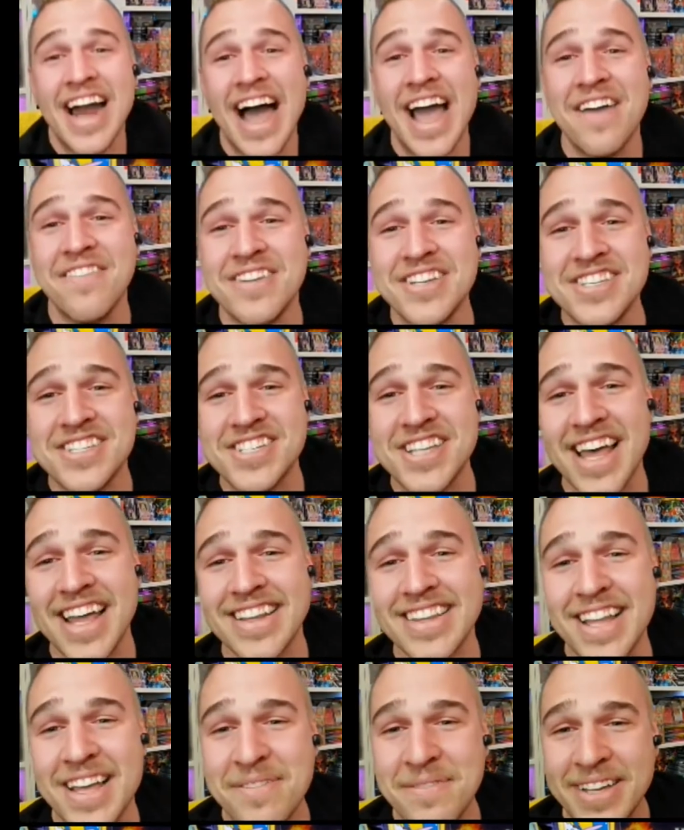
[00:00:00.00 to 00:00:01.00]
it! I even
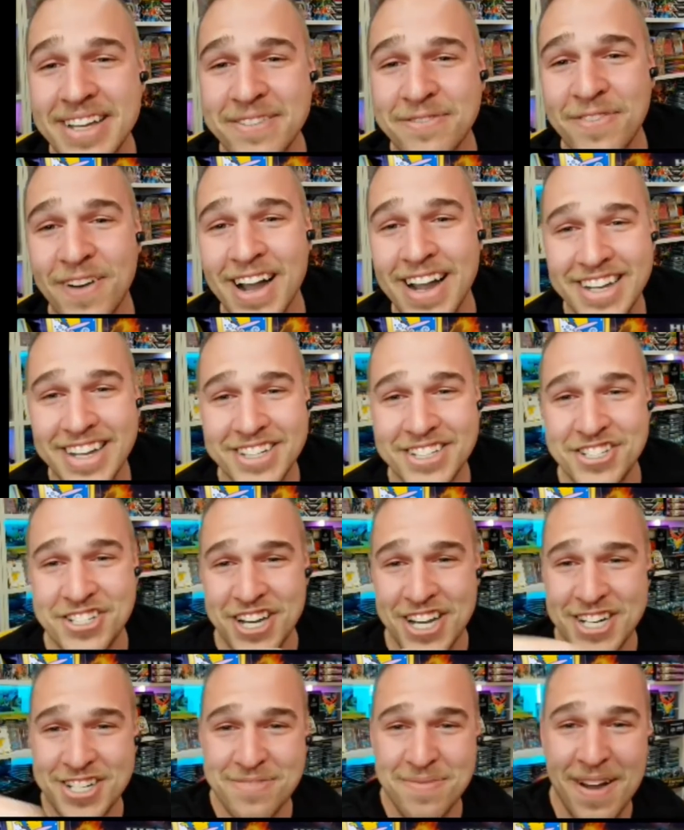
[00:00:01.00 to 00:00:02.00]
said, let me fucking
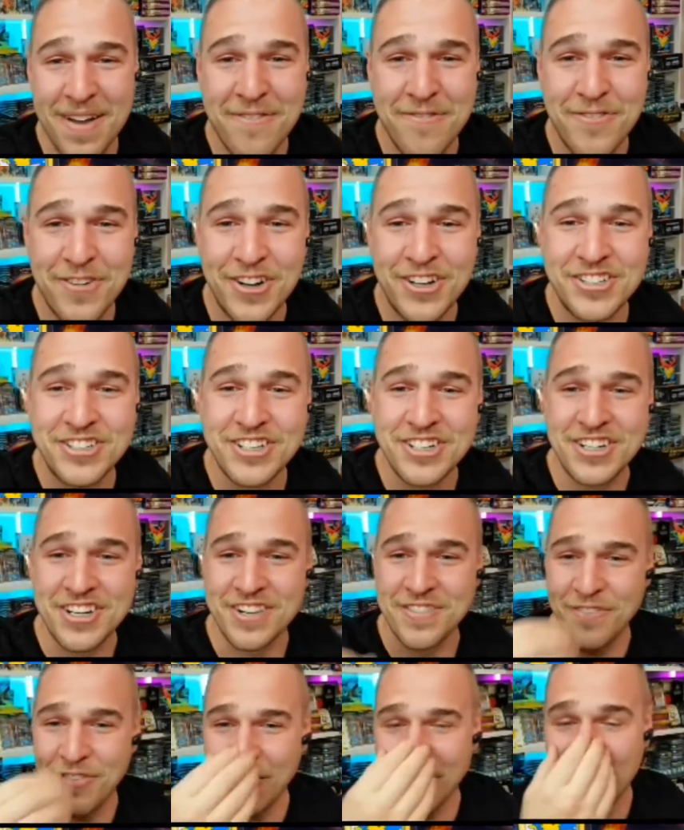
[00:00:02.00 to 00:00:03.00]
change my
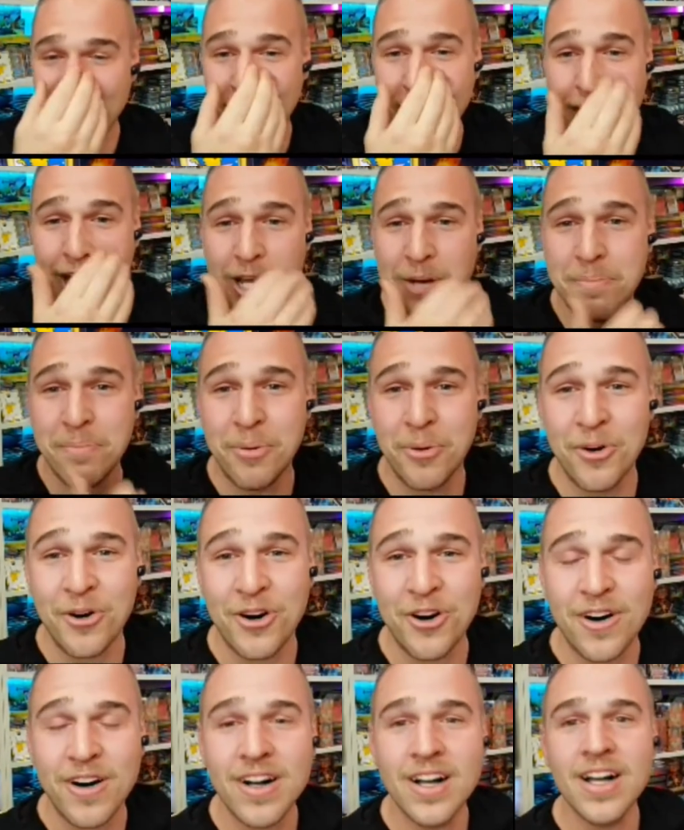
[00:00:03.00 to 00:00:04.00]
filter for your good
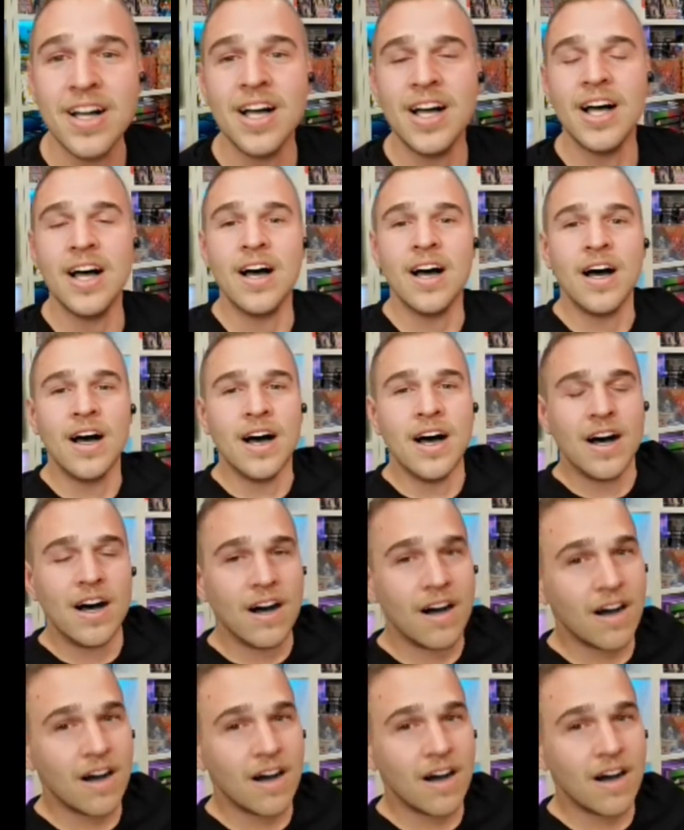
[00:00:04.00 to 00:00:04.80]
pool. What?